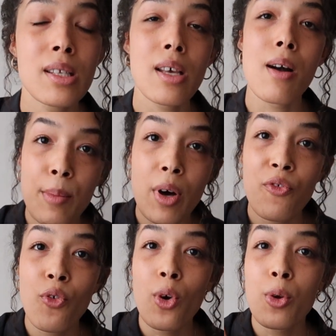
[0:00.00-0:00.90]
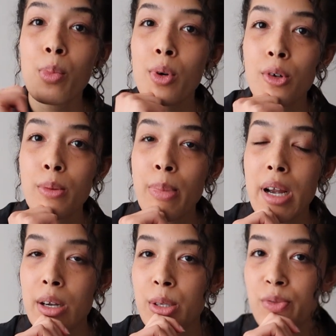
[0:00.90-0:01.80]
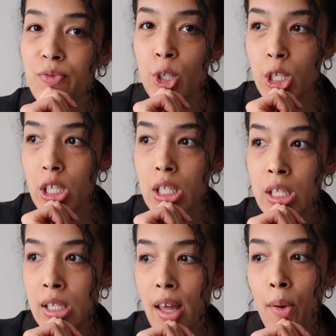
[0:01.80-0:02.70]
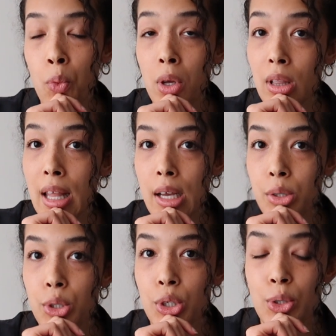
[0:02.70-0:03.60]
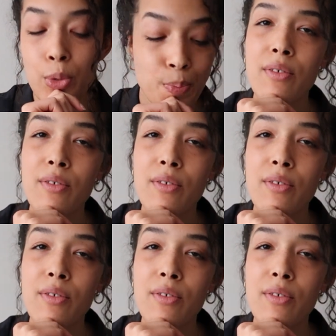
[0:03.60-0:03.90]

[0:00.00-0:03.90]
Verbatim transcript: some affordable pairs of jeans that will last you.